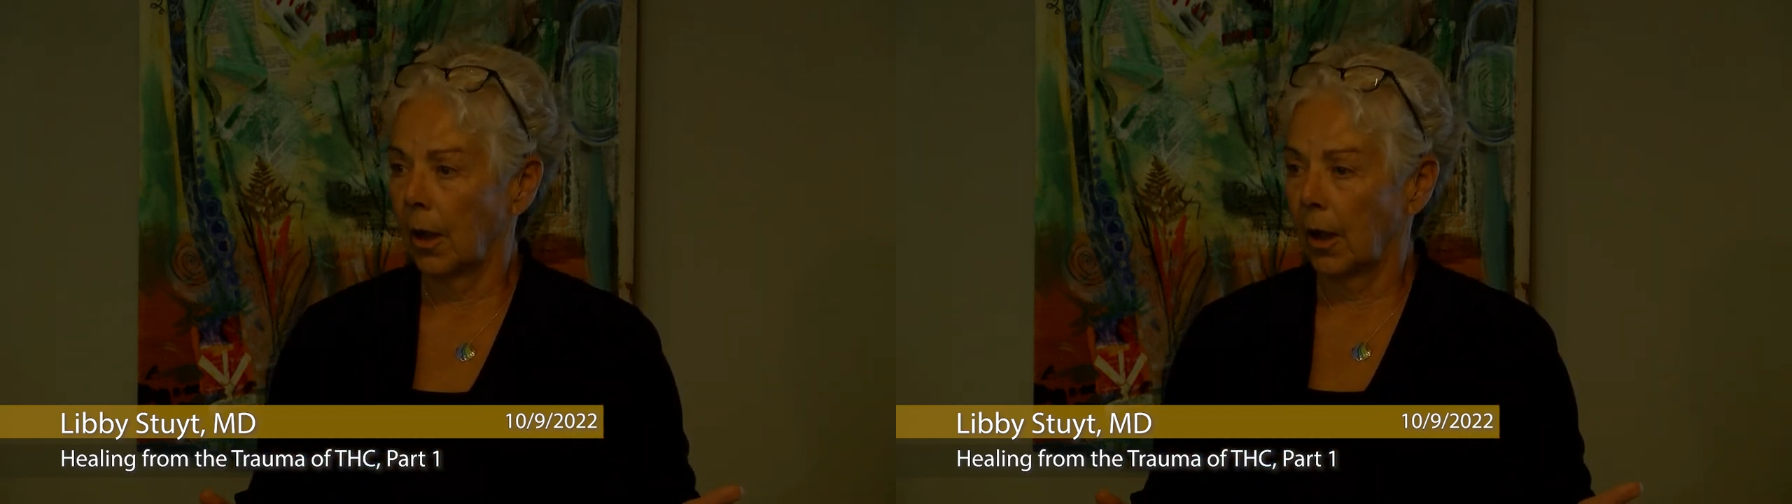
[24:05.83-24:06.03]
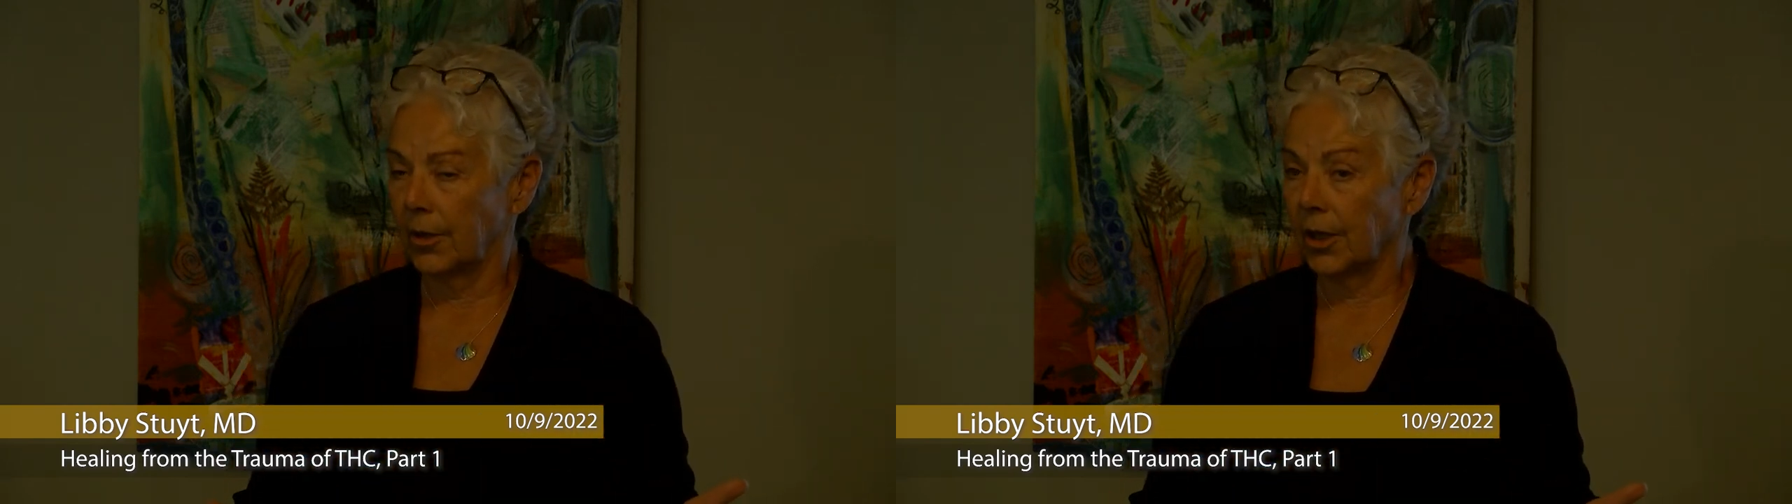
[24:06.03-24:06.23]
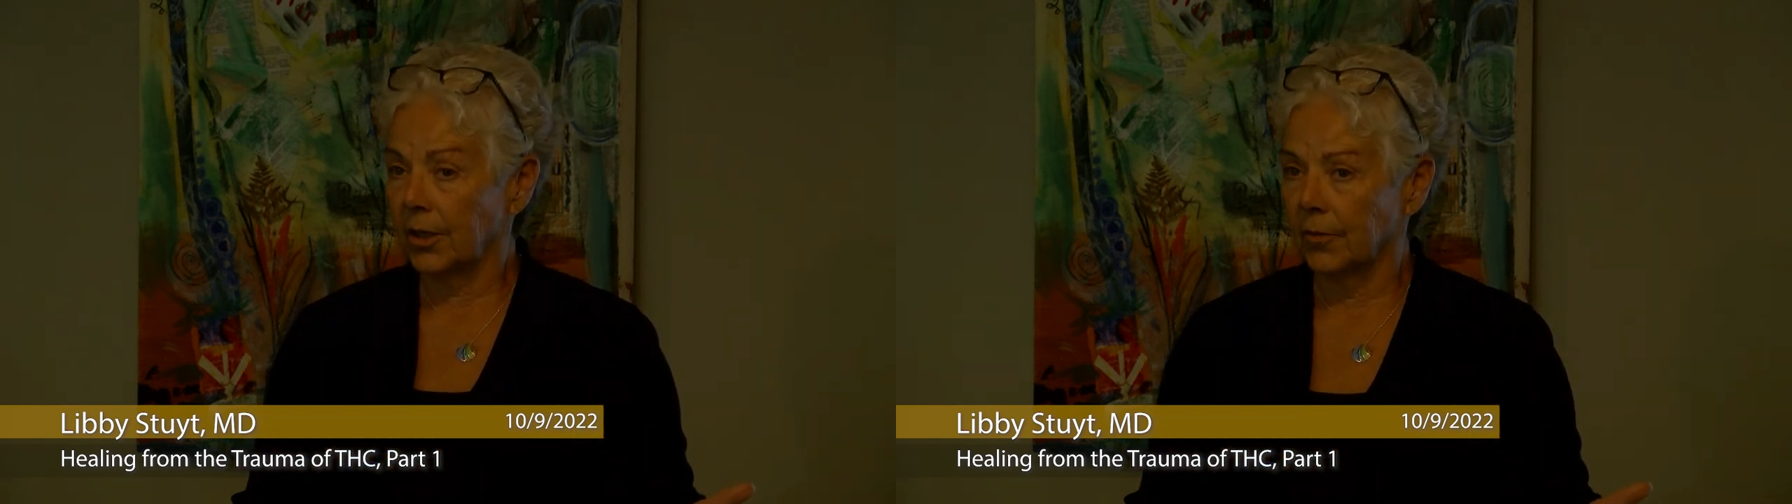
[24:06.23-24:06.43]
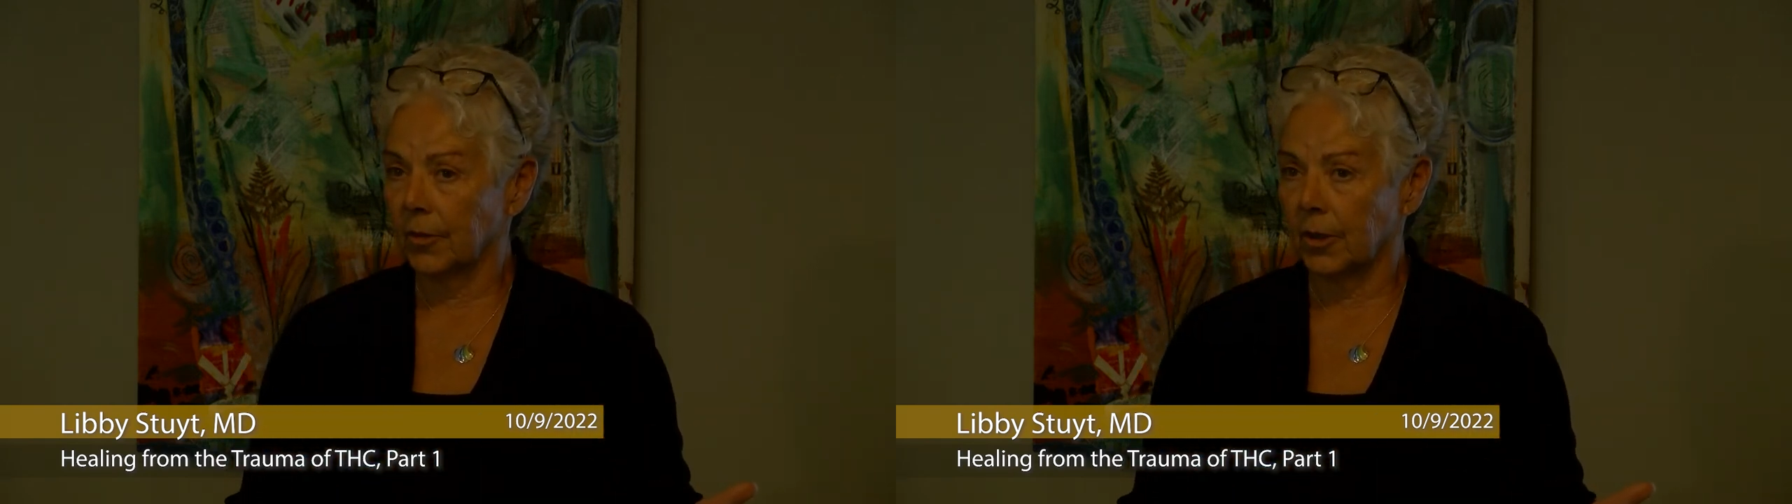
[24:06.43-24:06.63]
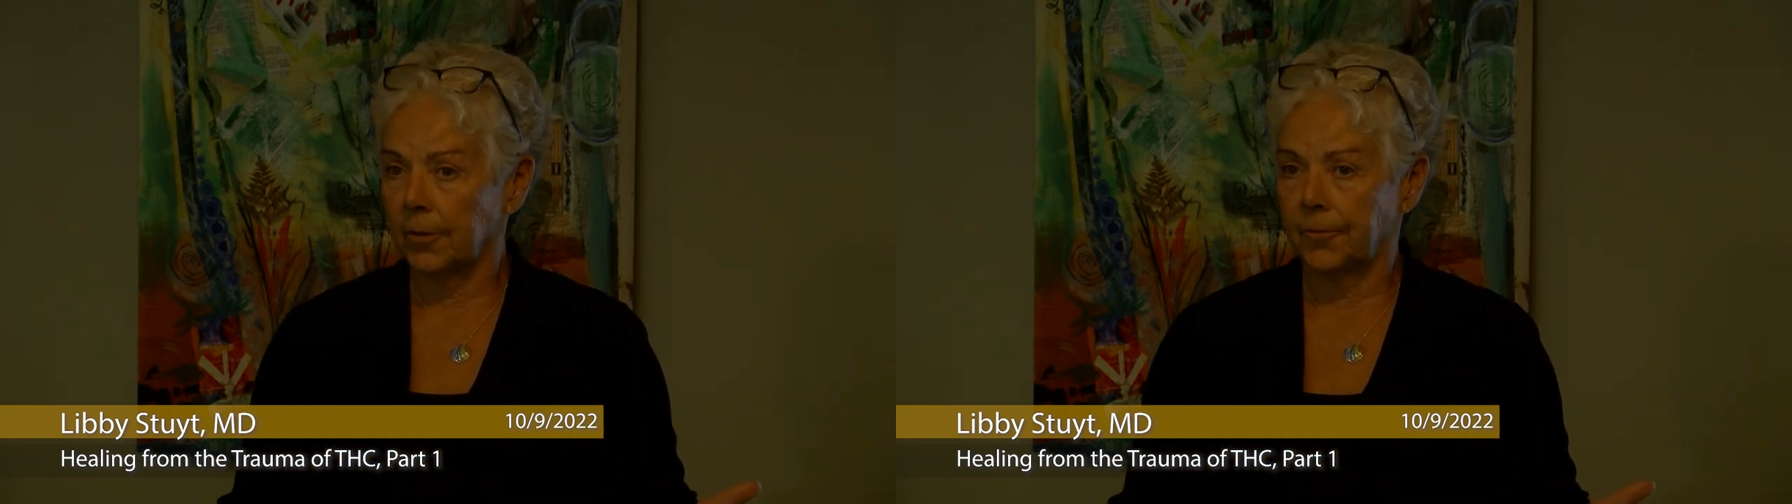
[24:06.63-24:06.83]

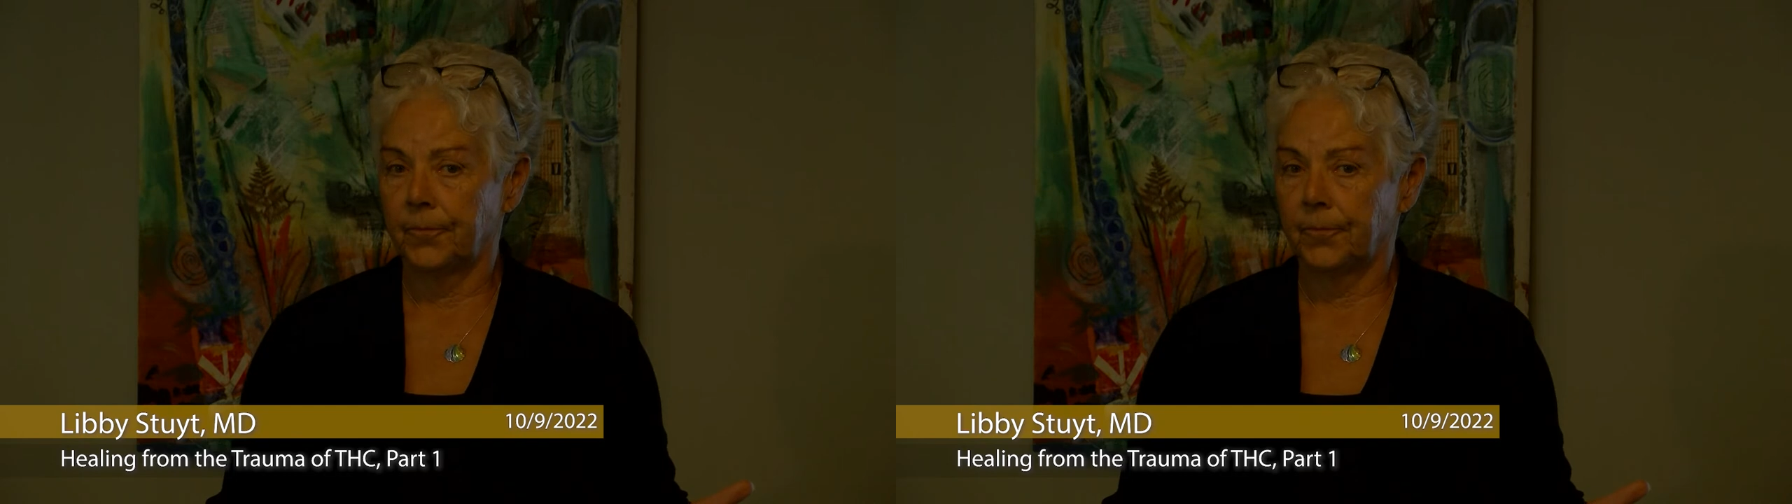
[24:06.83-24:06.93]
addictively.